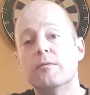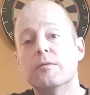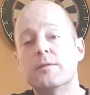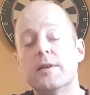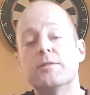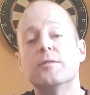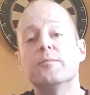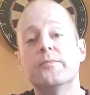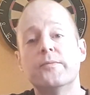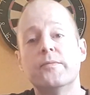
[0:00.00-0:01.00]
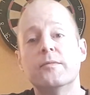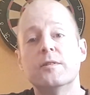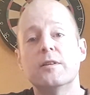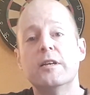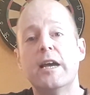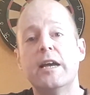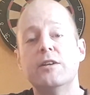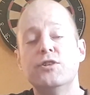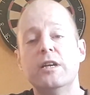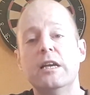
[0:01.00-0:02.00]
system,
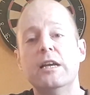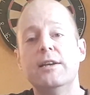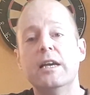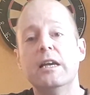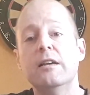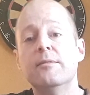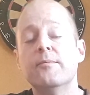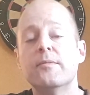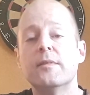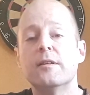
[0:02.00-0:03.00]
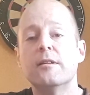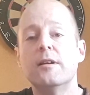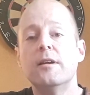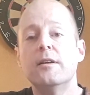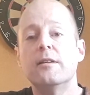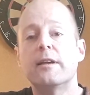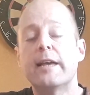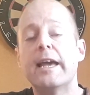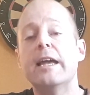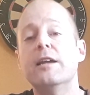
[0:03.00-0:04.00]
C-A-G-E-D, the
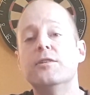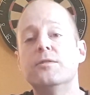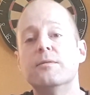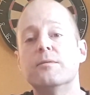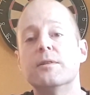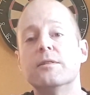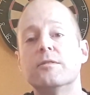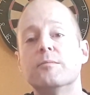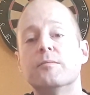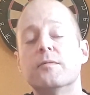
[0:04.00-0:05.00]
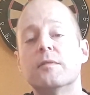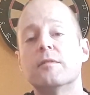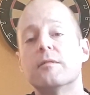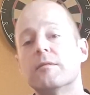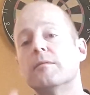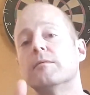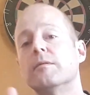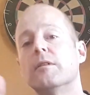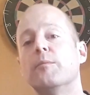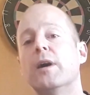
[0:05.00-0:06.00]
caged system,
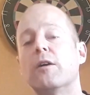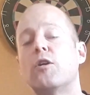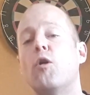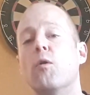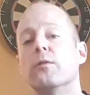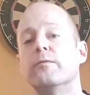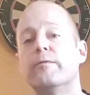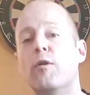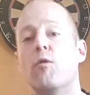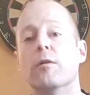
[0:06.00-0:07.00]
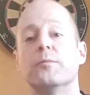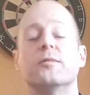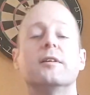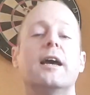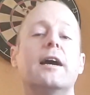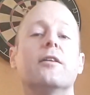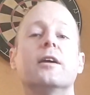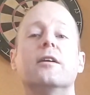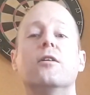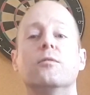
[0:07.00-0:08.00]
about chord forms and how they
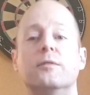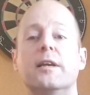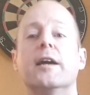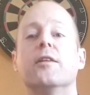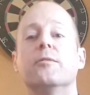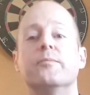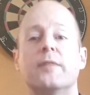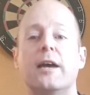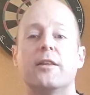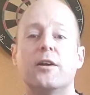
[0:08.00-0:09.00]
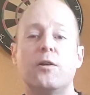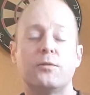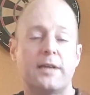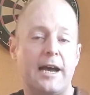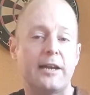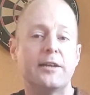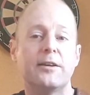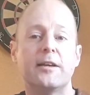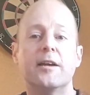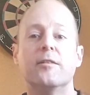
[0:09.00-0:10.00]
go together, how they all tie in
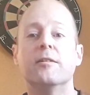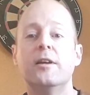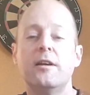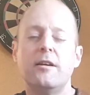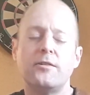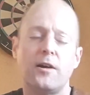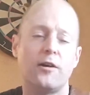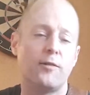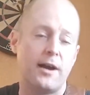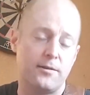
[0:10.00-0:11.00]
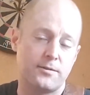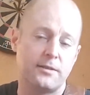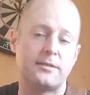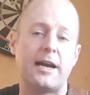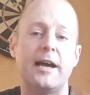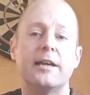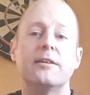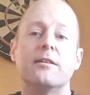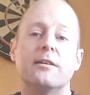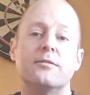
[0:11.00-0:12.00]
together. Turnarounds can tie
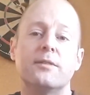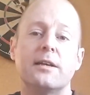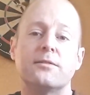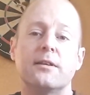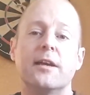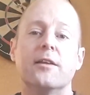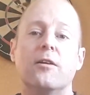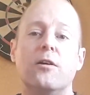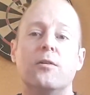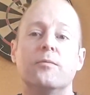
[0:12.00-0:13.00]
into these things together all